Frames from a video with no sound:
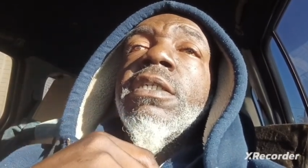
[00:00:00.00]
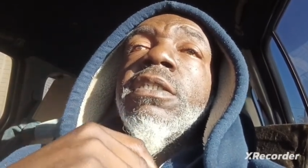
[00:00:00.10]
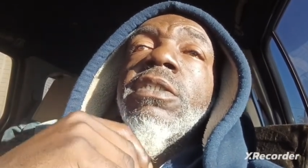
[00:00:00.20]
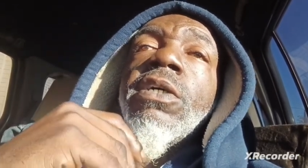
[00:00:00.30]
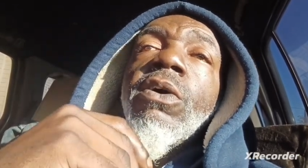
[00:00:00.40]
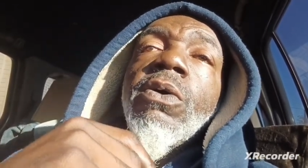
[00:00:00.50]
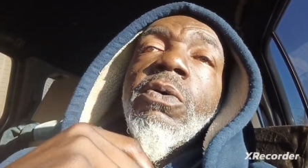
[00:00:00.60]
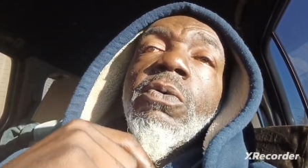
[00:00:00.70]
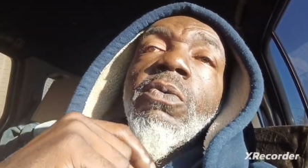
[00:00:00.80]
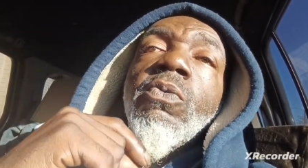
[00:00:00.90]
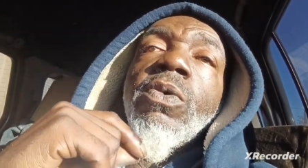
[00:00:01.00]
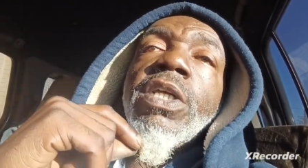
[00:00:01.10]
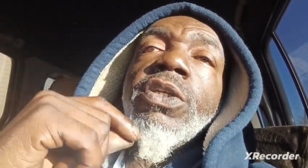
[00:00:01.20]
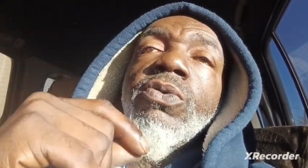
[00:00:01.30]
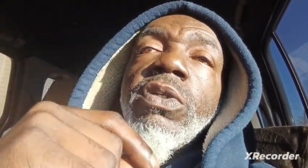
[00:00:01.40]
So
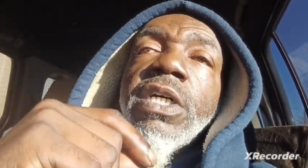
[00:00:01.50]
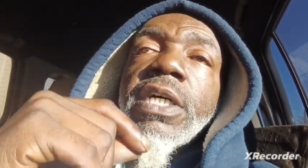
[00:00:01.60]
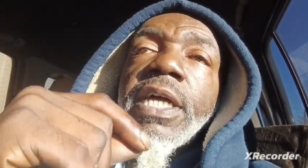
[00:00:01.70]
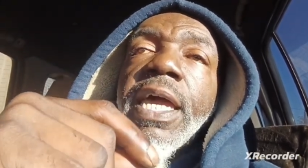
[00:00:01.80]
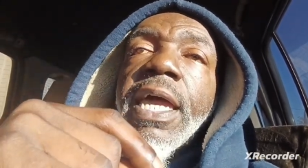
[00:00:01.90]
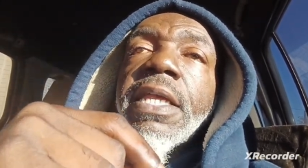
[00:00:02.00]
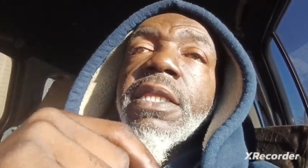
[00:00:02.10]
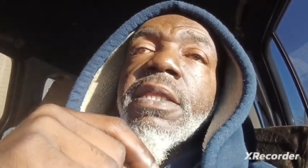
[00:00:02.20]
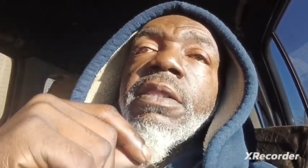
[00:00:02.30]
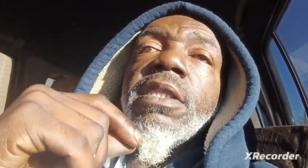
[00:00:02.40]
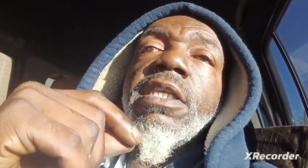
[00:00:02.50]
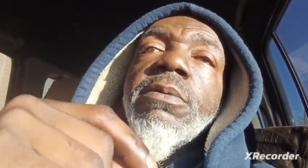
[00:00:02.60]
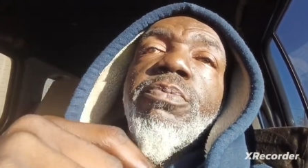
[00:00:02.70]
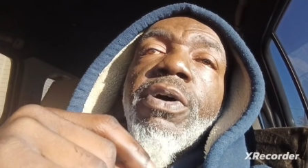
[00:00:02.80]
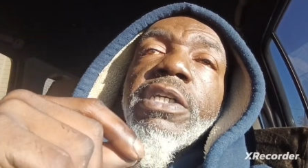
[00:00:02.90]
when you look at
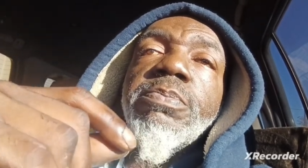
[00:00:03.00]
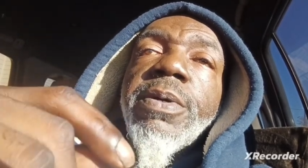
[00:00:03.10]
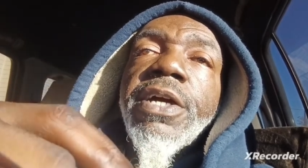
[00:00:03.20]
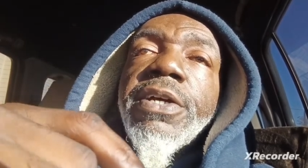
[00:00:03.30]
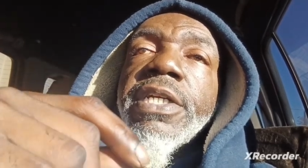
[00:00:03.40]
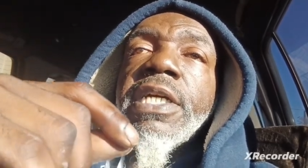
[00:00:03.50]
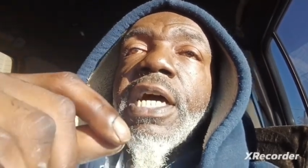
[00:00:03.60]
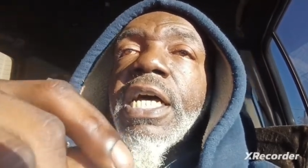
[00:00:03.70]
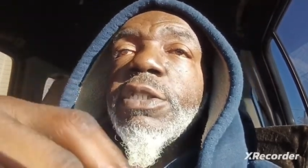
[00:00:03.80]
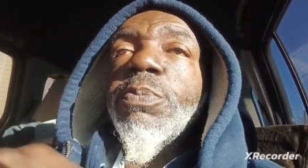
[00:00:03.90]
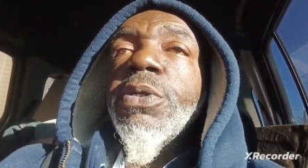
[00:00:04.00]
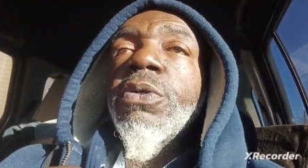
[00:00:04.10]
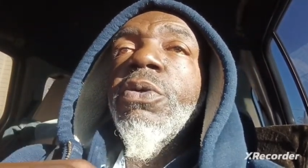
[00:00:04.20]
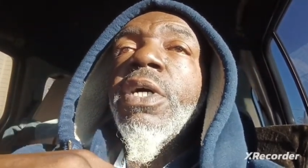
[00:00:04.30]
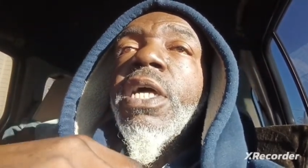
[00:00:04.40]
the prosperity
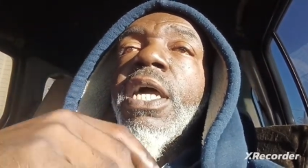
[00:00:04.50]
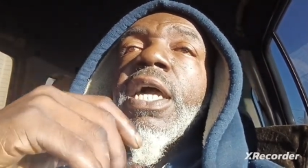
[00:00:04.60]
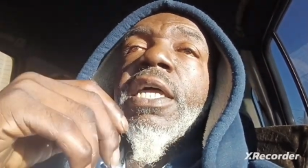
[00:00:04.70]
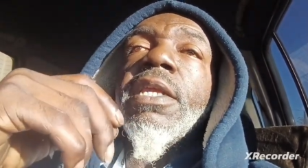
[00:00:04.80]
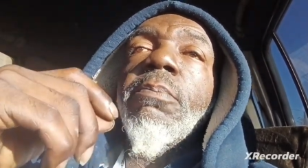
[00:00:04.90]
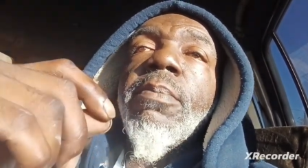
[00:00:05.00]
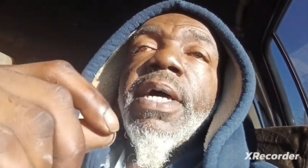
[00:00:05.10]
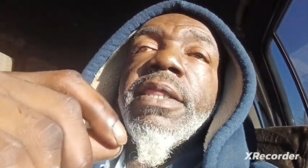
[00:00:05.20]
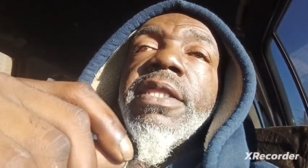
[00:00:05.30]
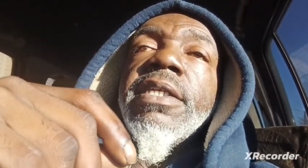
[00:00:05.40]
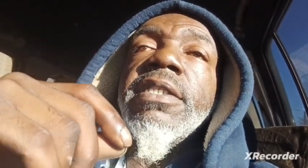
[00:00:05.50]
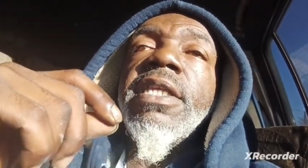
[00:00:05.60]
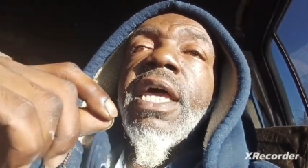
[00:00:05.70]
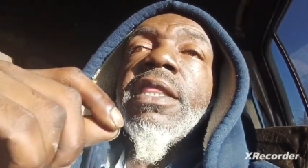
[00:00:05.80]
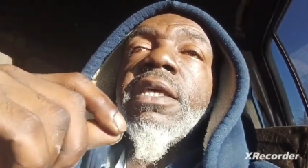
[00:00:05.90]
gospel and the methods
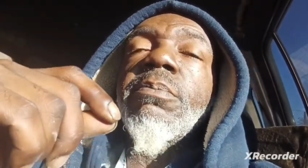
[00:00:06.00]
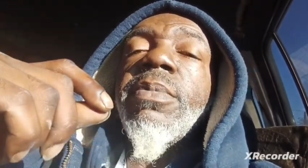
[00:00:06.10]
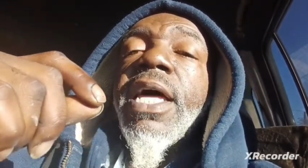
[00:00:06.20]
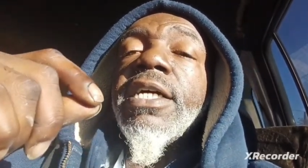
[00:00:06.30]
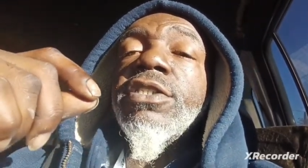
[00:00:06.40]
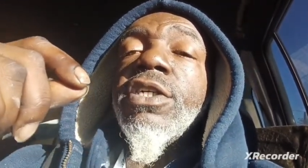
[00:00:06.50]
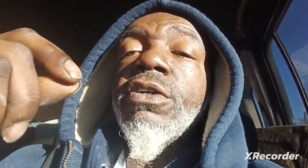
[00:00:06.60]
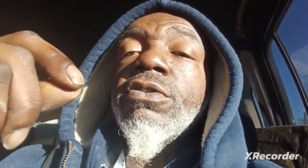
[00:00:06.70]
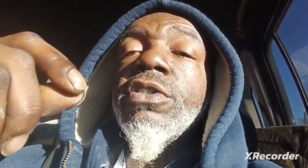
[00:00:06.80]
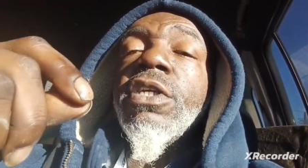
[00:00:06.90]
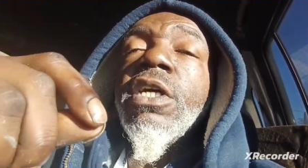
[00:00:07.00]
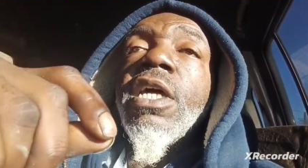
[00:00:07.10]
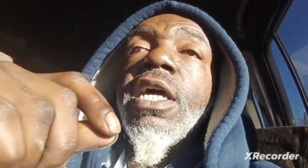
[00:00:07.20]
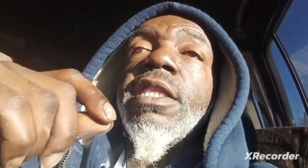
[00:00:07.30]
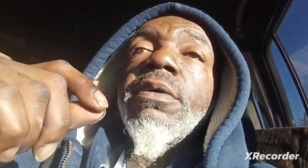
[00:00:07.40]
that the black church
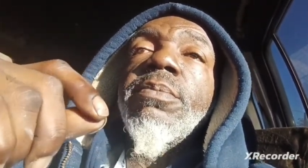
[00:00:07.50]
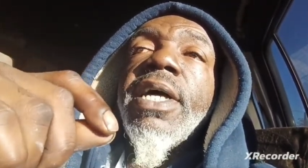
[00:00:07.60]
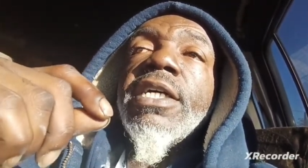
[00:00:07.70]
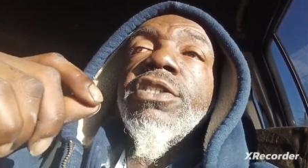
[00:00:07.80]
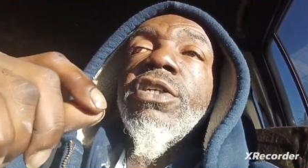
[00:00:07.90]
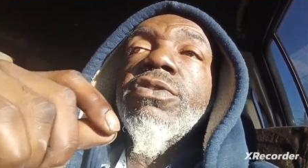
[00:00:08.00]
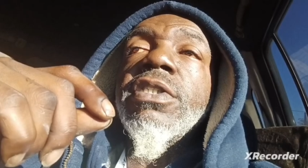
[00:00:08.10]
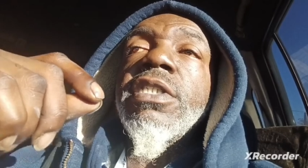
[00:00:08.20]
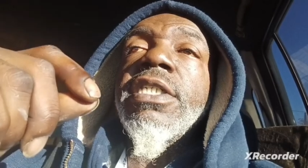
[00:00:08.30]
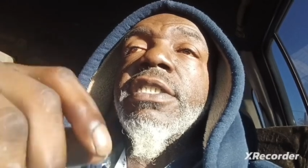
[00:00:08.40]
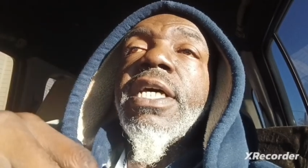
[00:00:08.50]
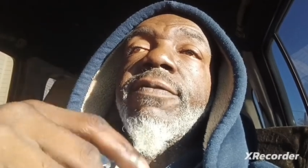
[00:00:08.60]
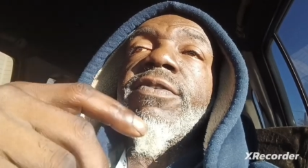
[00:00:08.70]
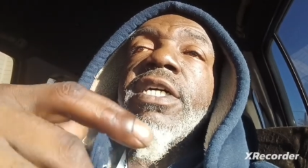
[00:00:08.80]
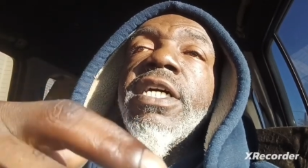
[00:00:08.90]
and the black church elites
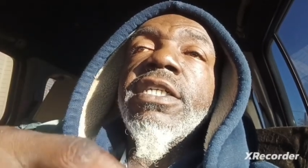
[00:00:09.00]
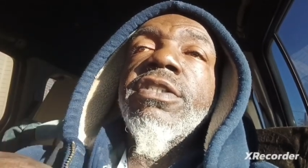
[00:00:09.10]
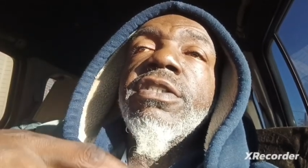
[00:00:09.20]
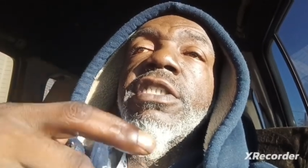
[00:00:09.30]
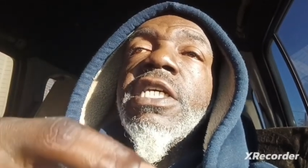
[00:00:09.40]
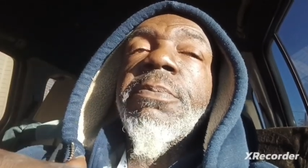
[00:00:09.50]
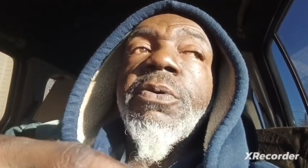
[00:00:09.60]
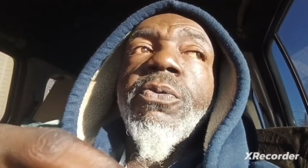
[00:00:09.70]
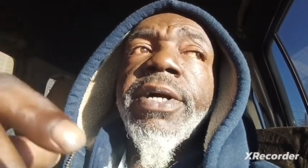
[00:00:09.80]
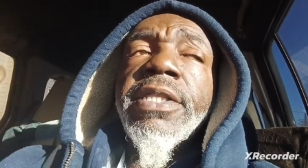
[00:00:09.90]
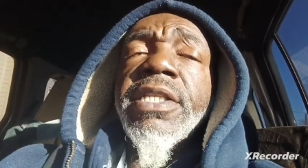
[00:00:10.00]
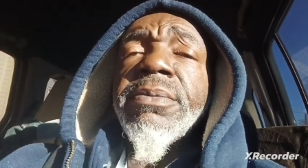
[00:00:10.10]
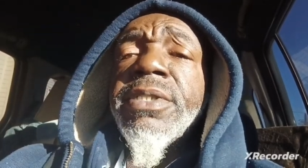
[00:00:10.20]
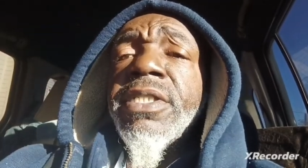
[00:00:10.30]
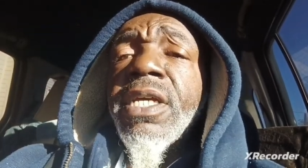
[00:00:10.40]
have done to separate
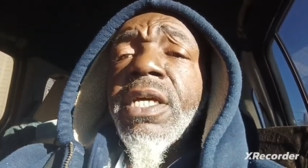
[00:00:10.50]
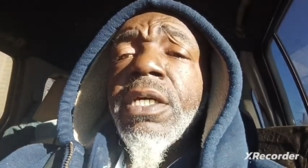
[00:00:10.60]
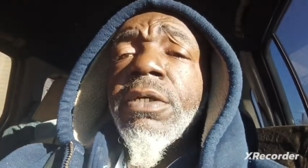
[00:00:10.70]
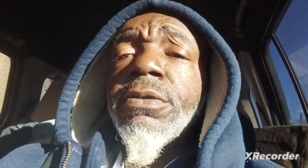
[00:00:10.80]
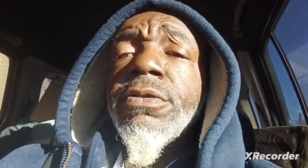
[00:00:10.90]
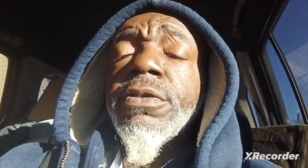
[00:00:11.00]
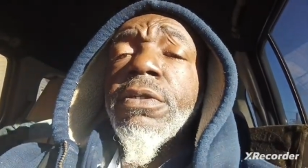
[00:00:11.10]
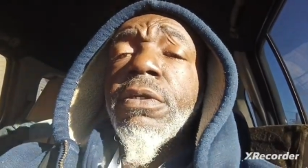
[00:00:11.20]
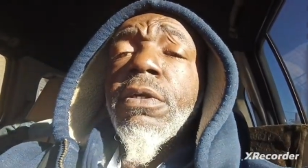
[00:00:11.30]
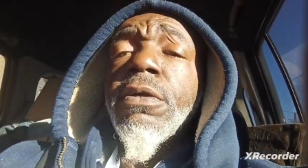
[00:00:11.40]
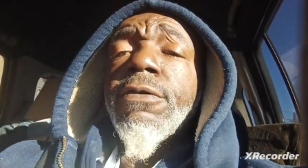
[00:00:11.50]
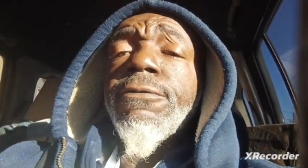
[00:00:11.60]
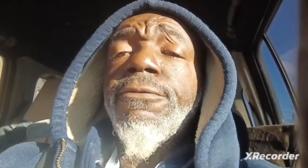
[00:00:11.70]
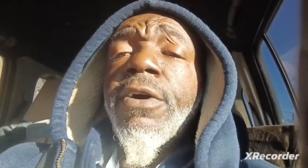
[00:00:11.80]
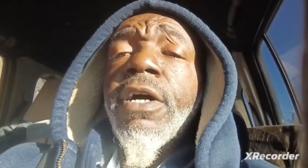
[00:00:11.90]
themselves
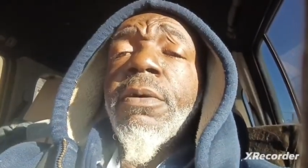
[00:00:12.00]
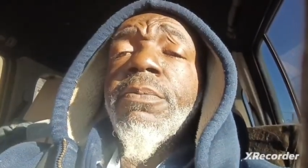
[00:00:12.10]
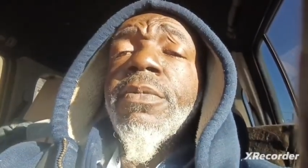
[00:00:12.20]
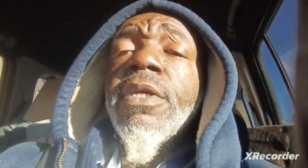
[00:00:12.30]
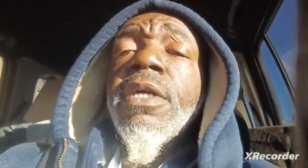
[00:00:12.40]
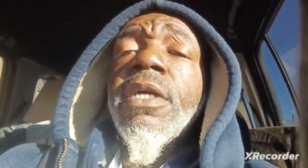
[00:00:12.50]
from